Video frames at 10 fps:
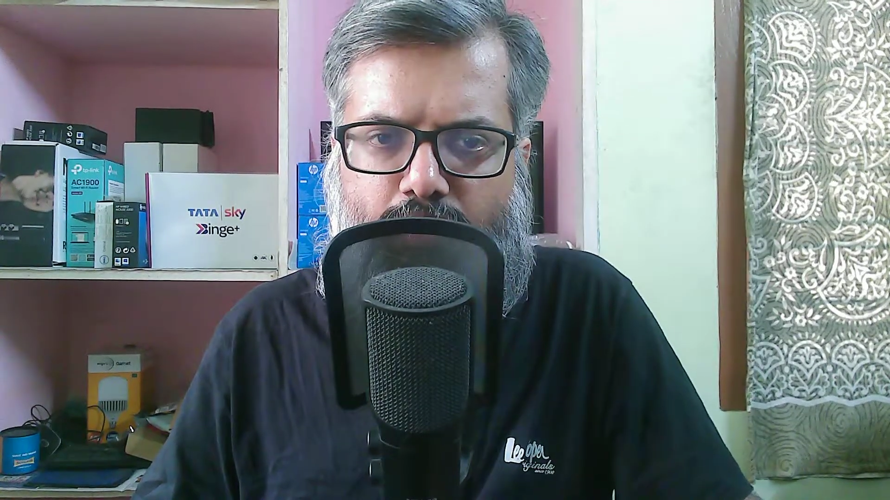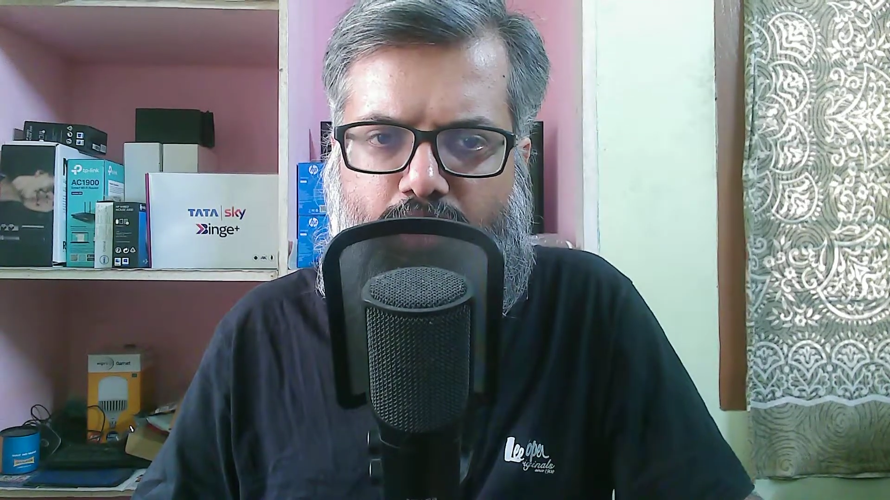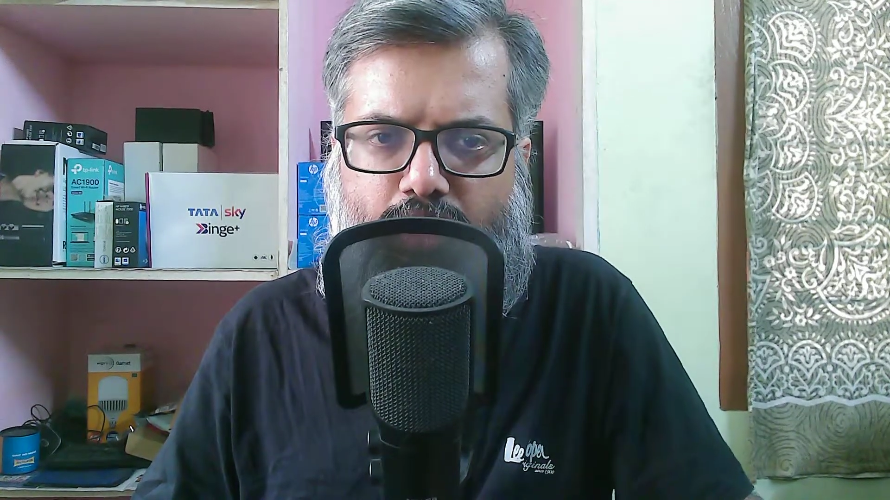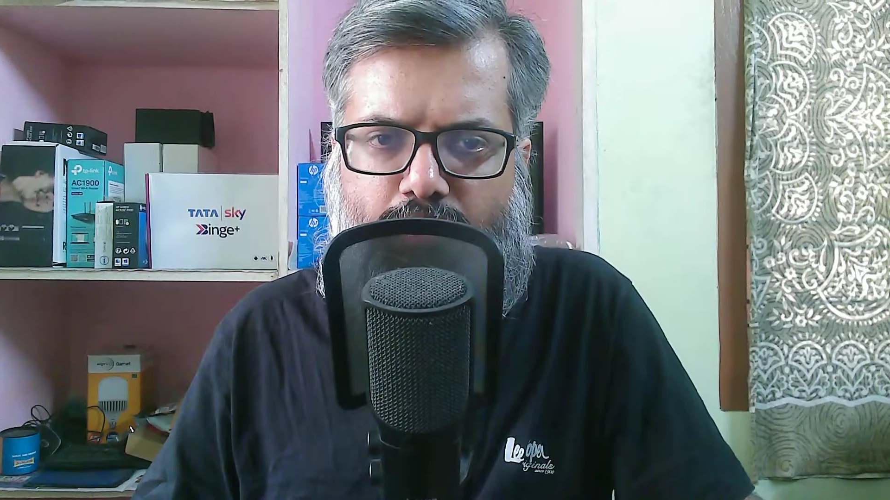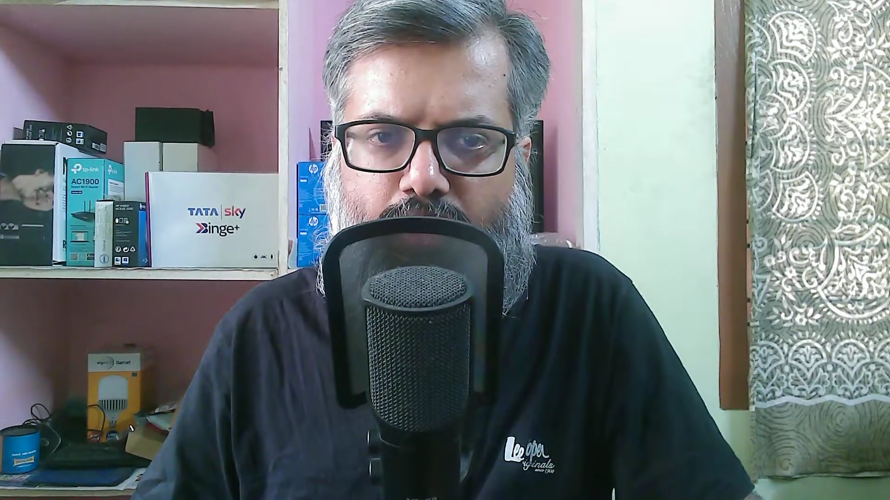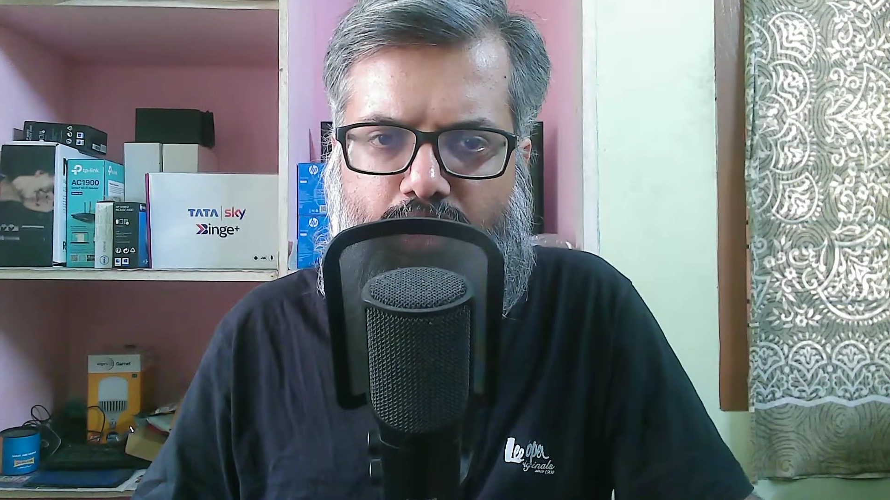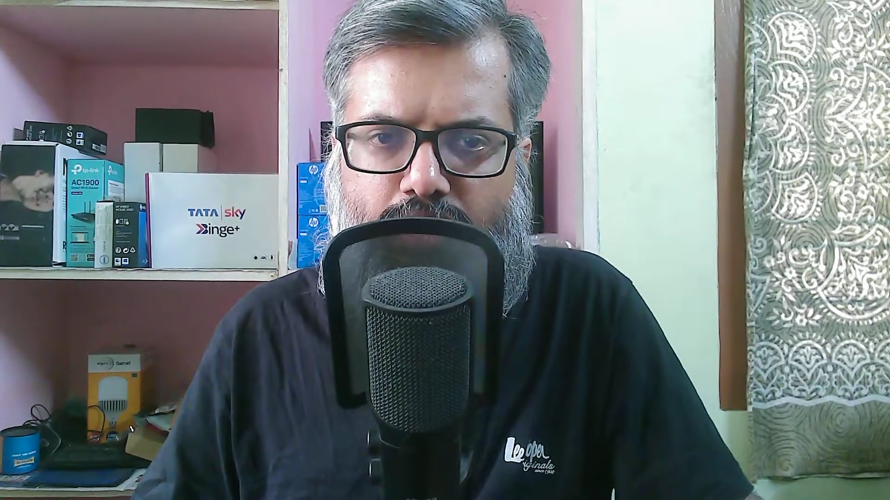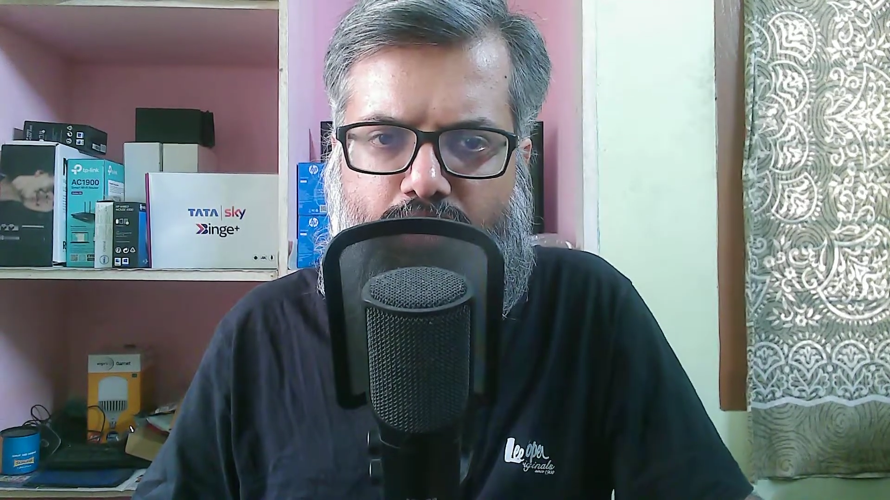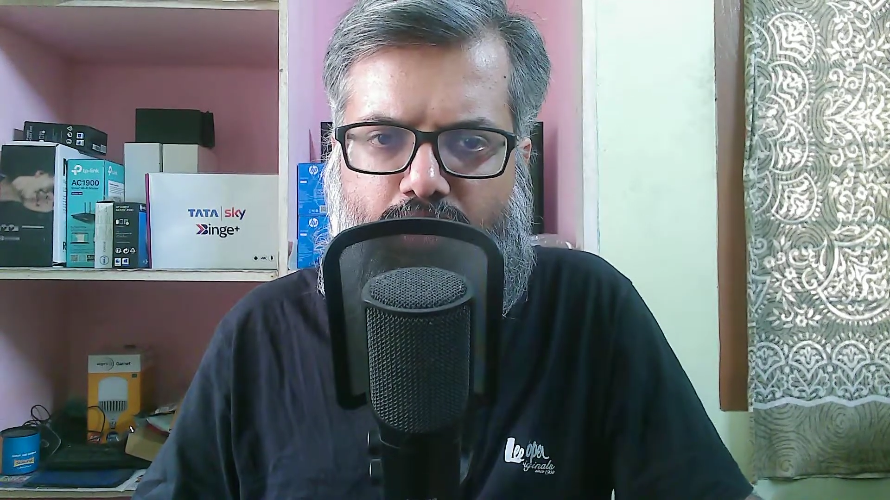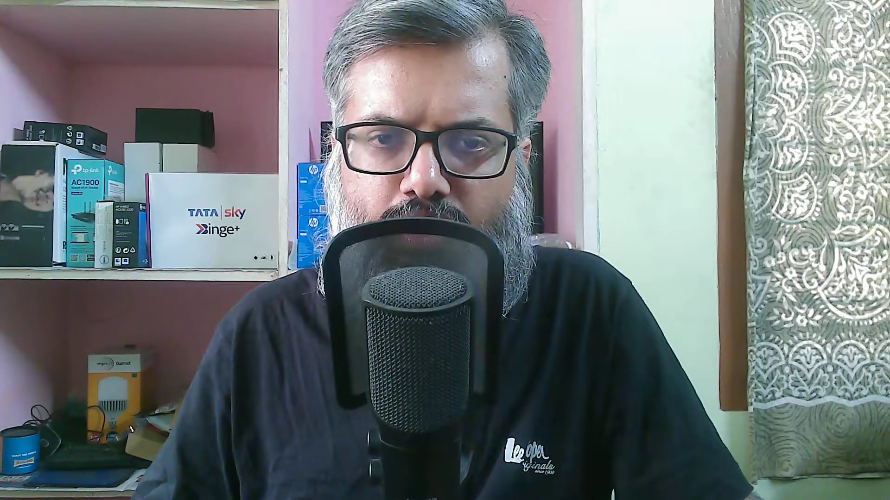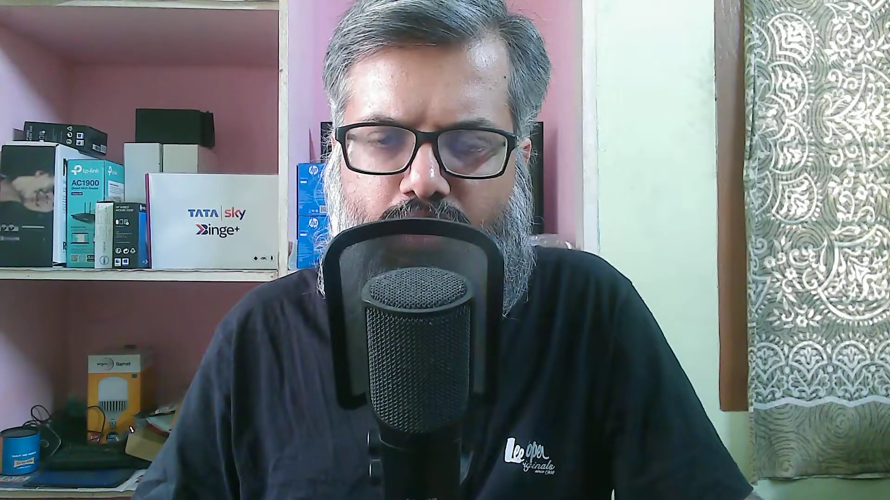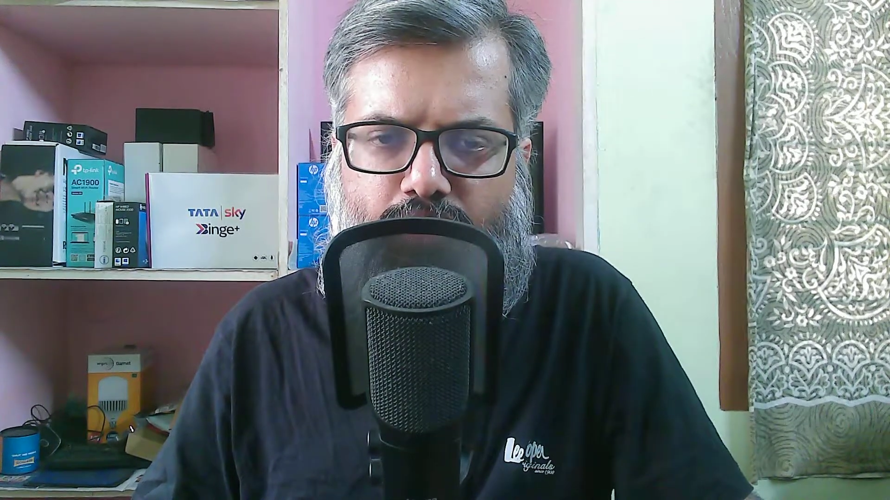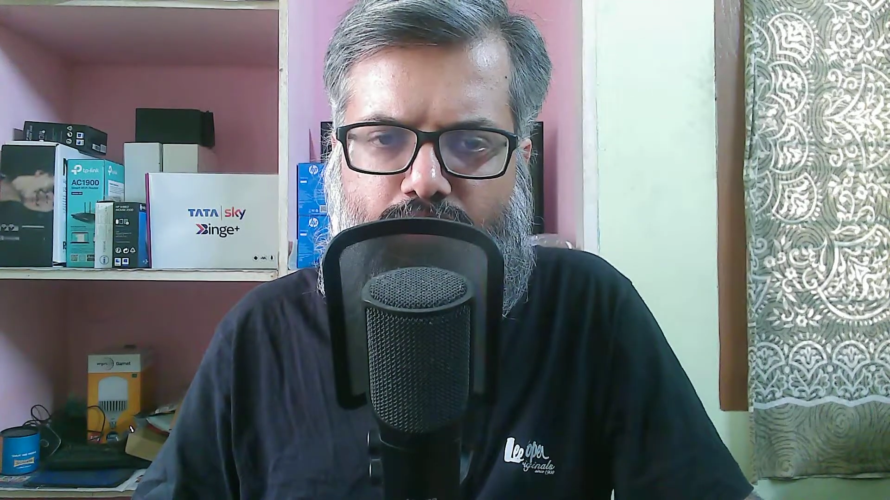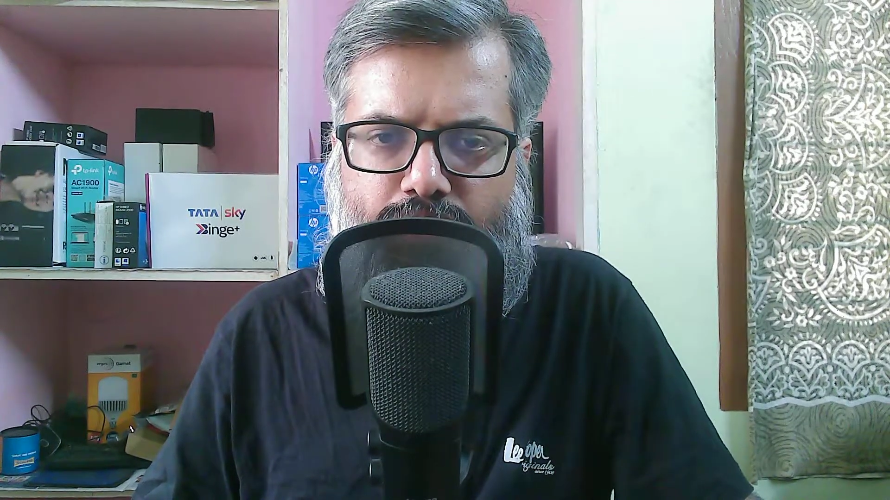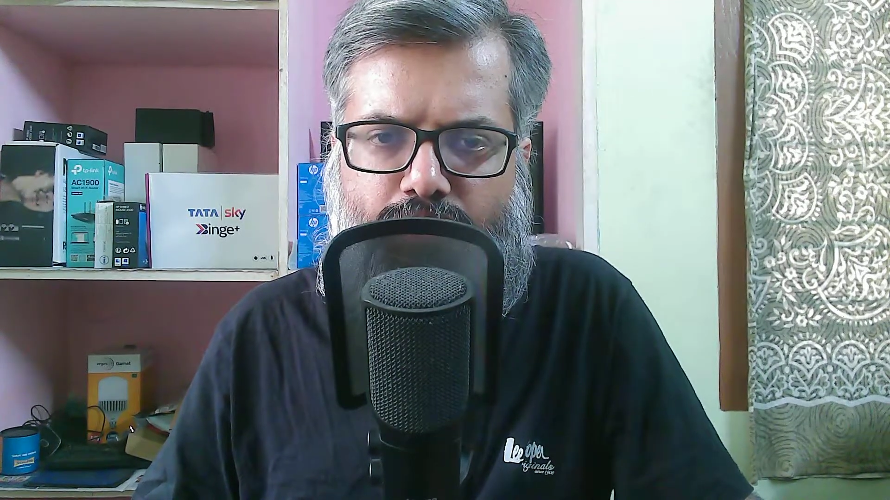imagine trying to
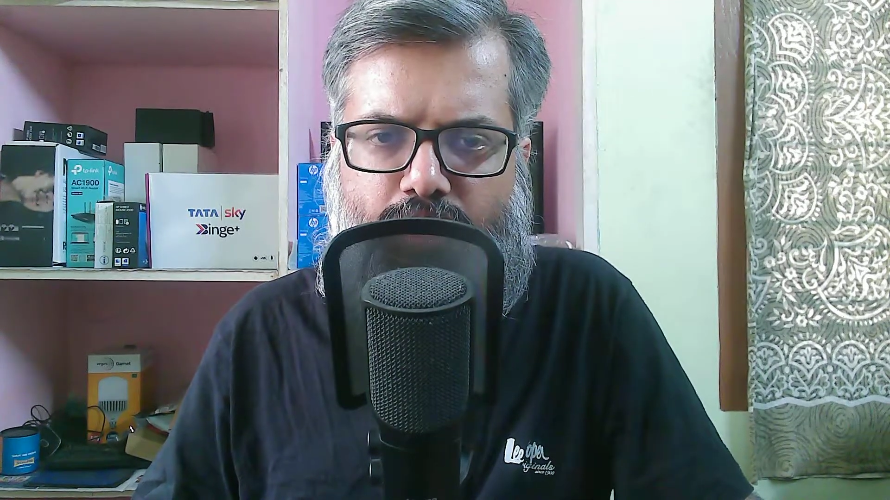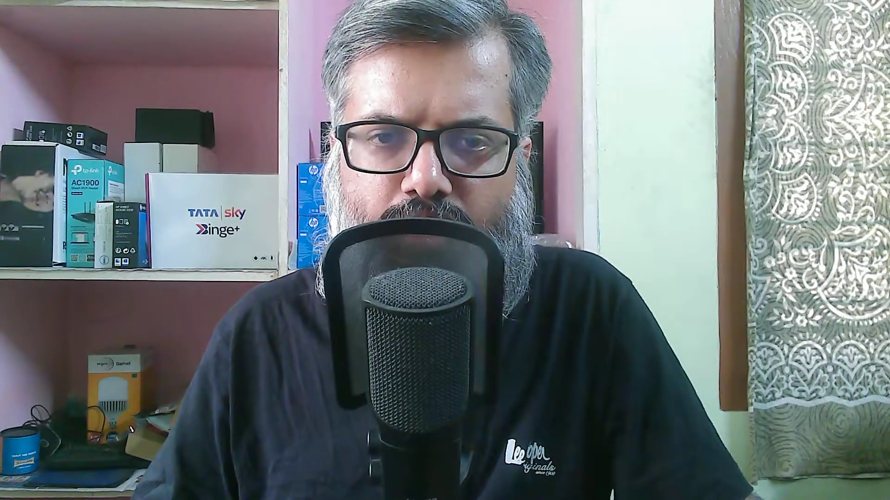fit